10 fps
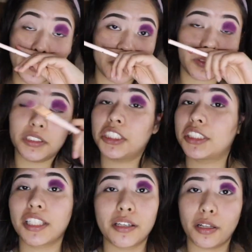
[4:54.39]
This one's
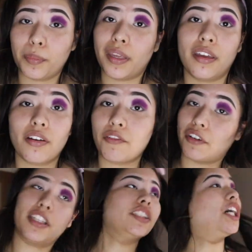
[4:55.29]
just gonna be
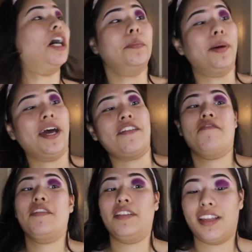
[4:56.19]
over the top, I
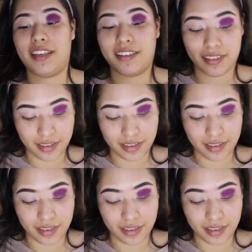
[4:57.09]
feel like.